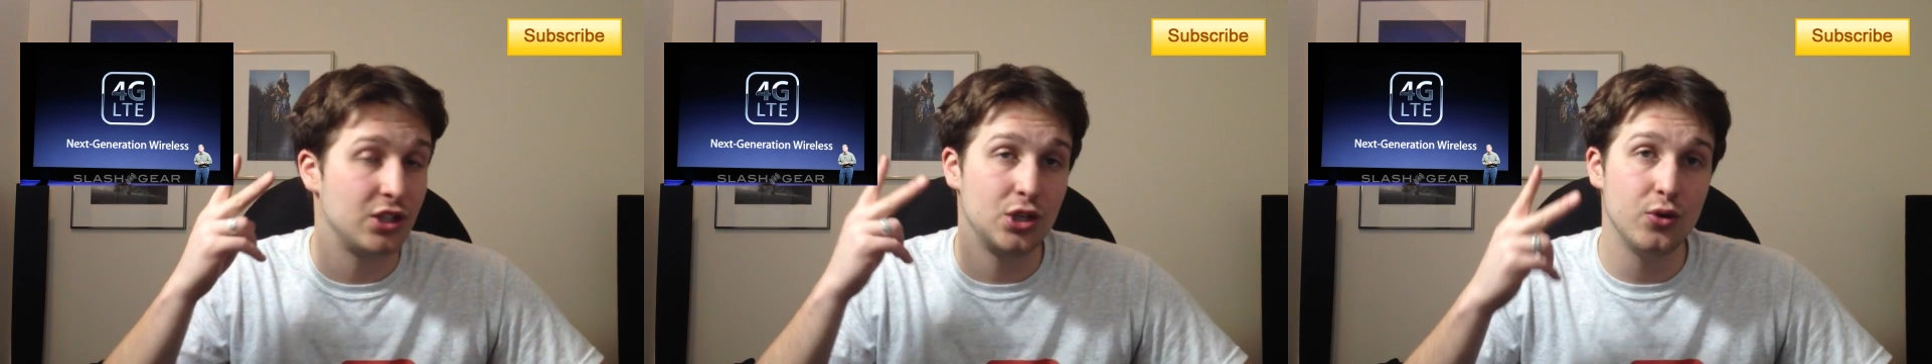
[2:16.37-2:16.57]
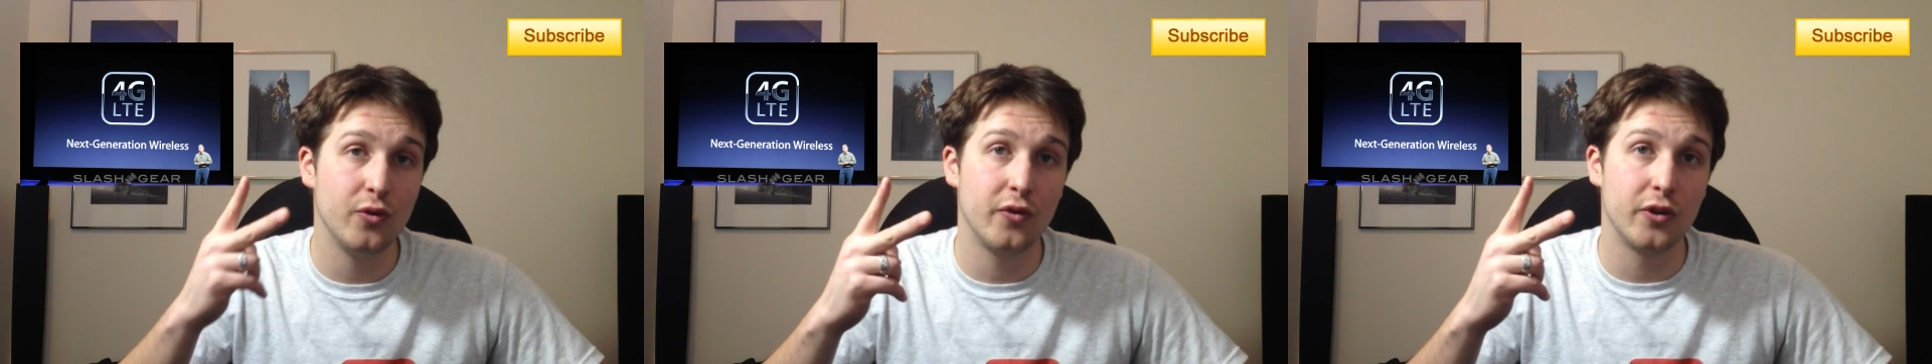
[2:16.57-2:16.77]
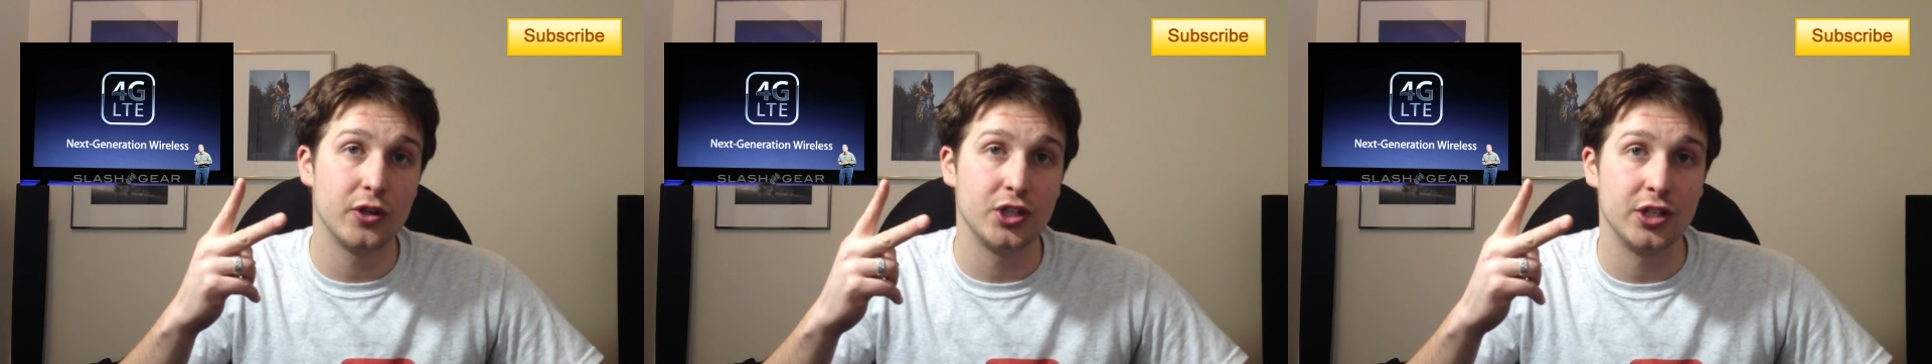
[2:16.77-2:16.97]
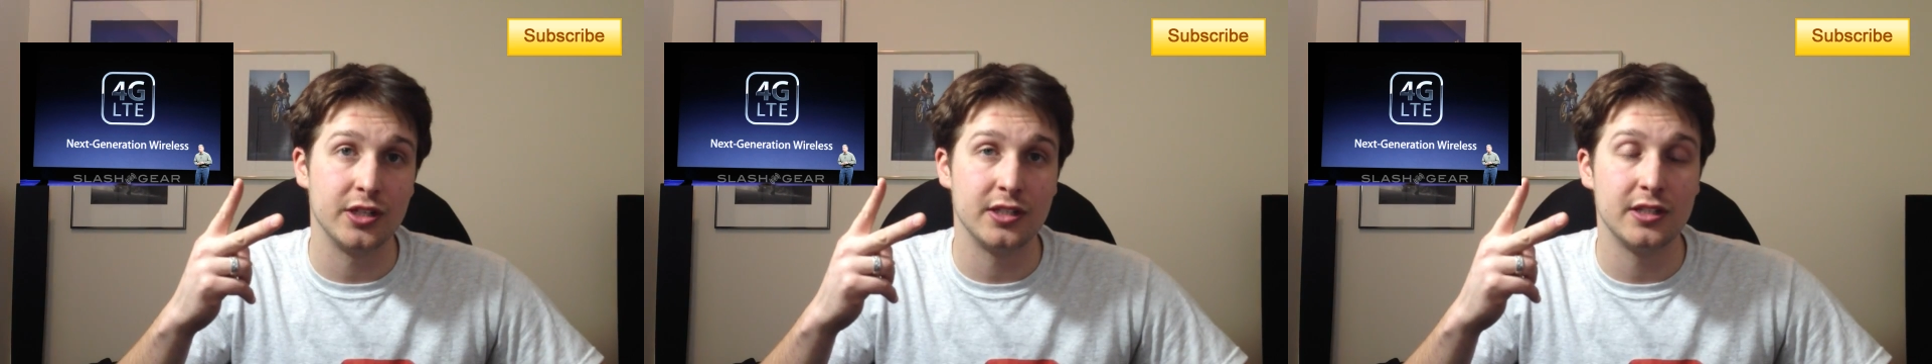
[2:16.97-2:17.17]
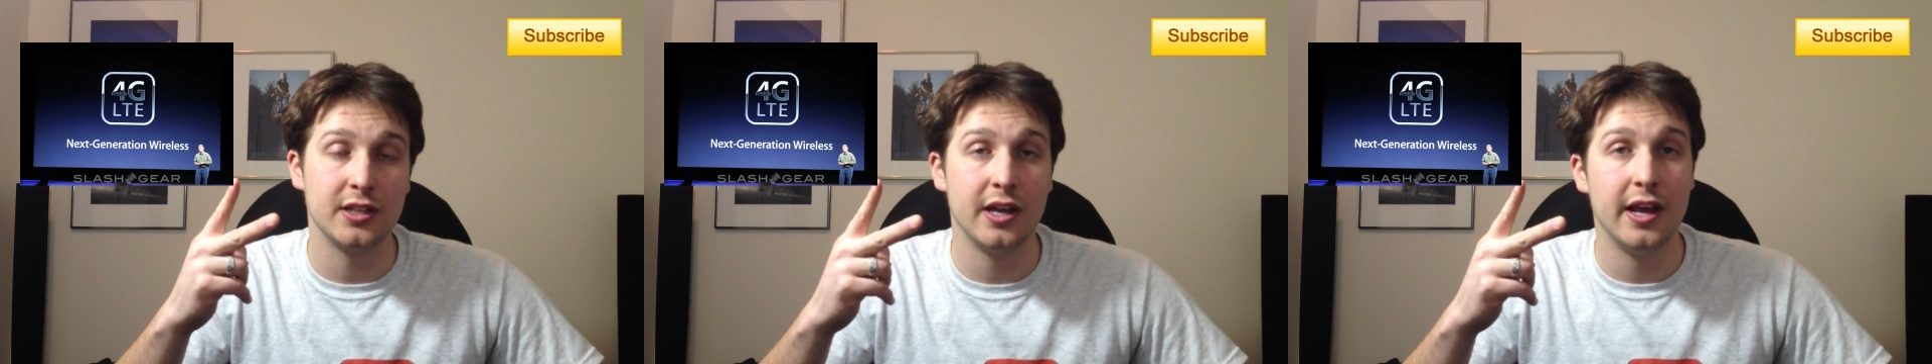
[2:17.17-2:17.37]
two
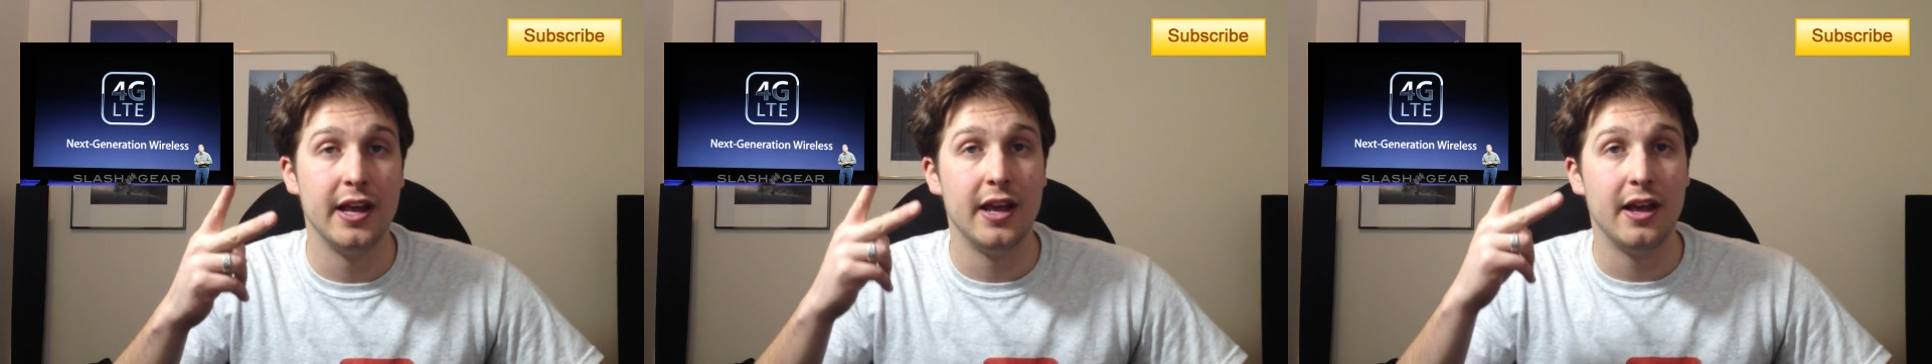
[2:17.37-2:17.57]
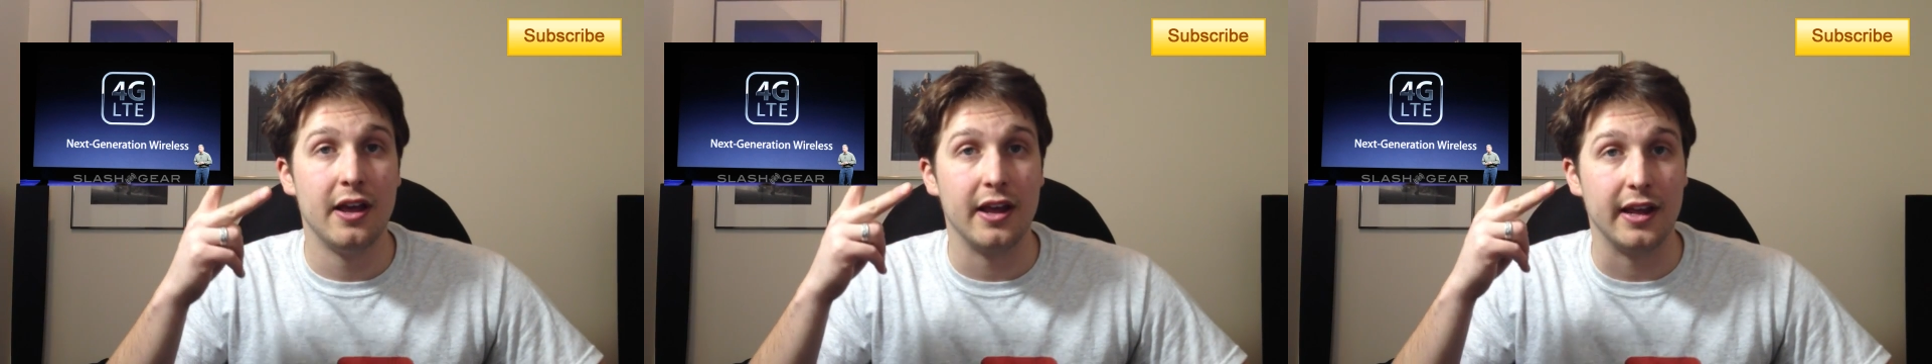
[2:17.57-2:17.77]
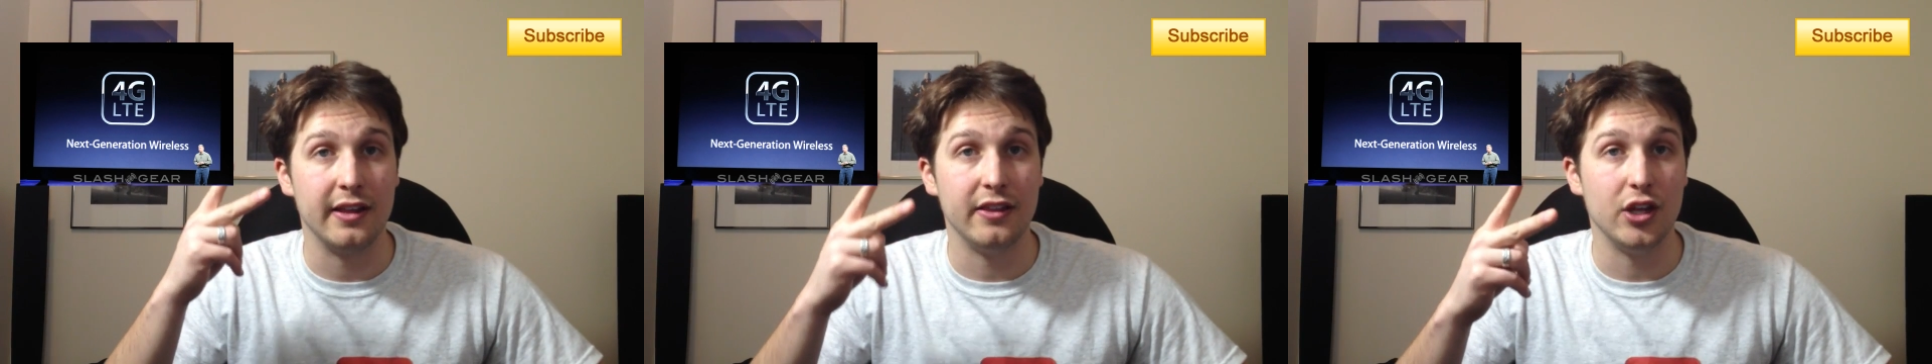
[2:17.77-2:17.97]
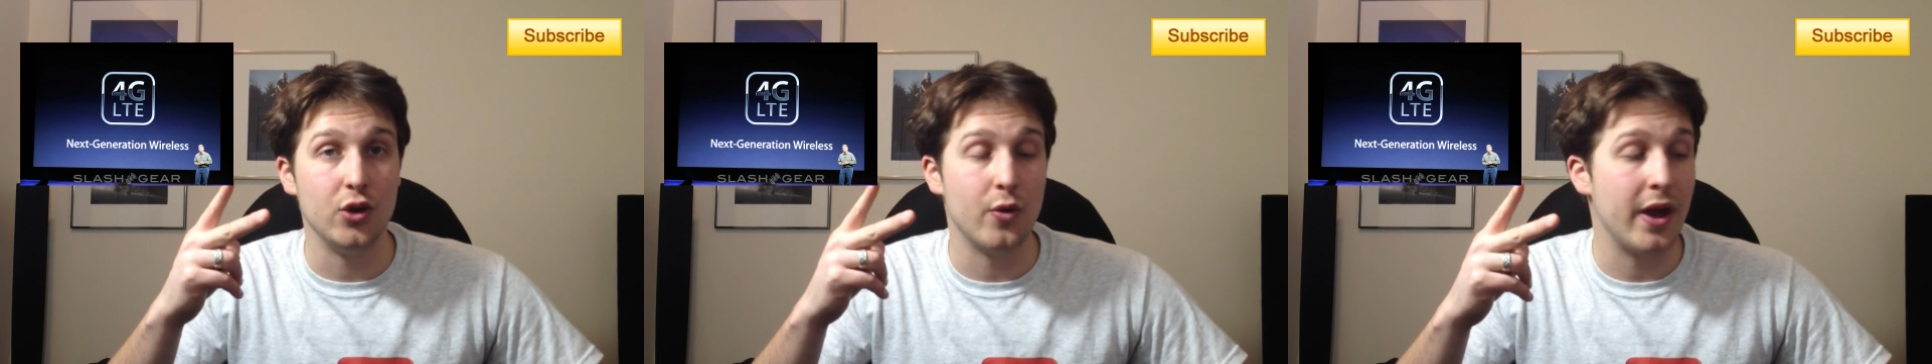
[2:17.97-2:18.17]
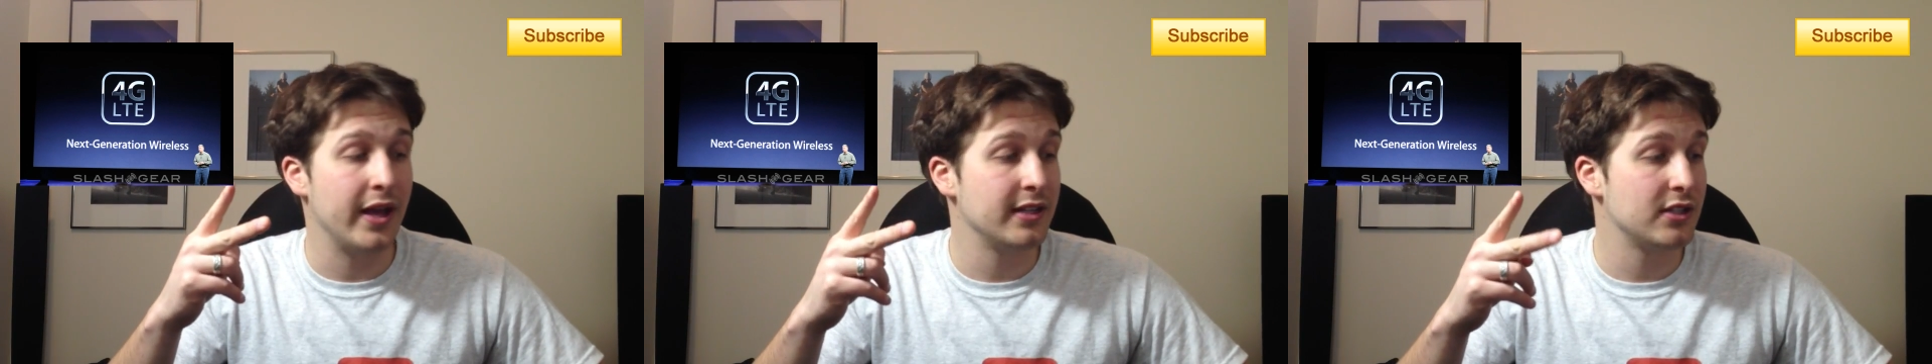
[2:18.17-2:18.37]
versions in the
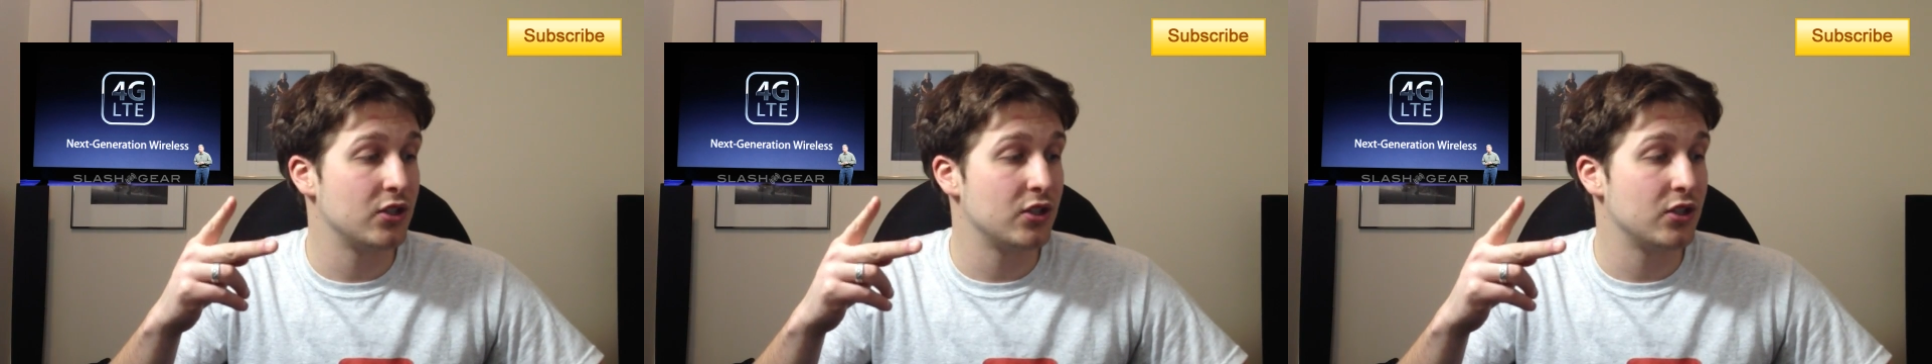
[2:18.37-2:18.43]
US,